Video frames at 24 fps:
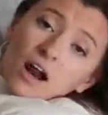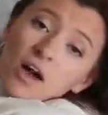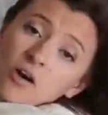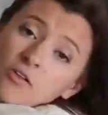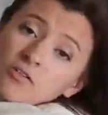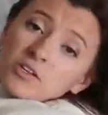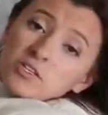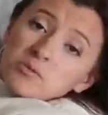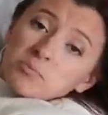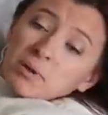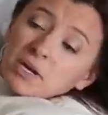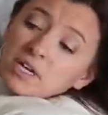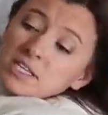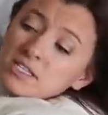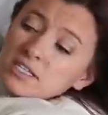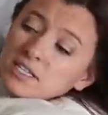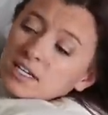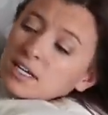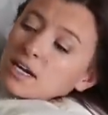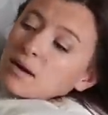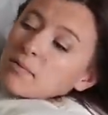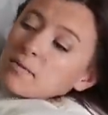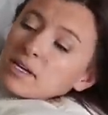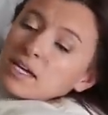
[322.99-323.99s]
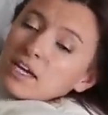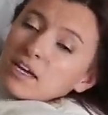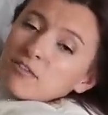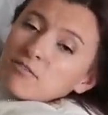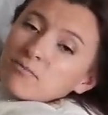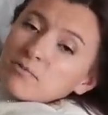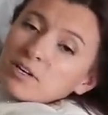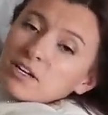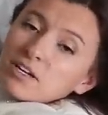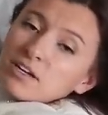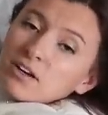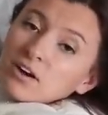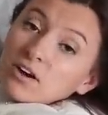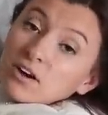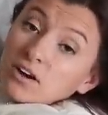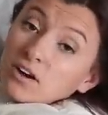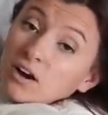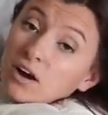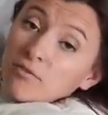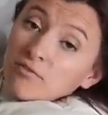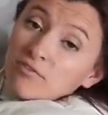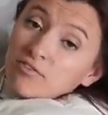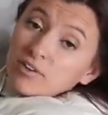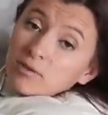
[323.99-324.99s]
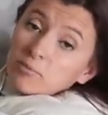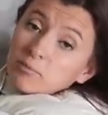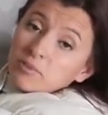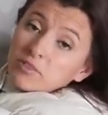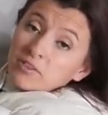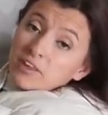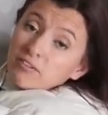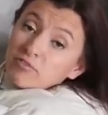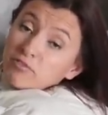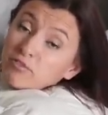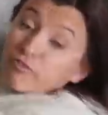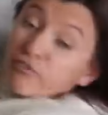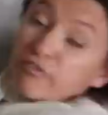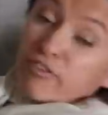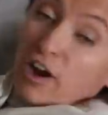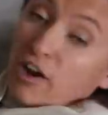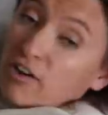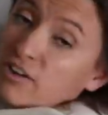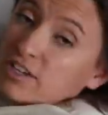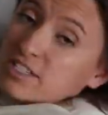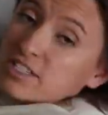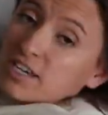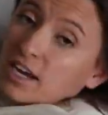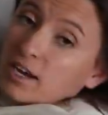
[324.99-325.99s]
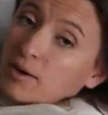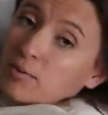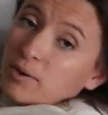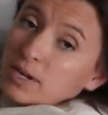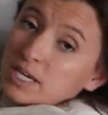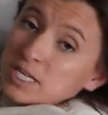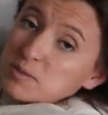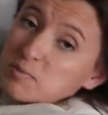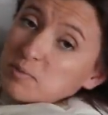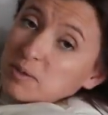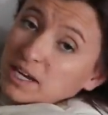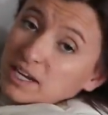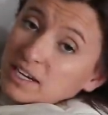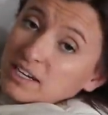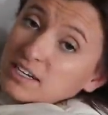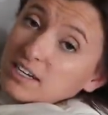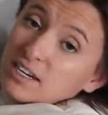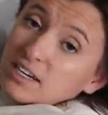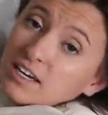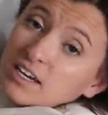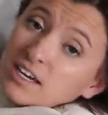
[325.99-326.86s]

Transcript: now these pants that Gabby gave me are comfy, but they have very tight waistband,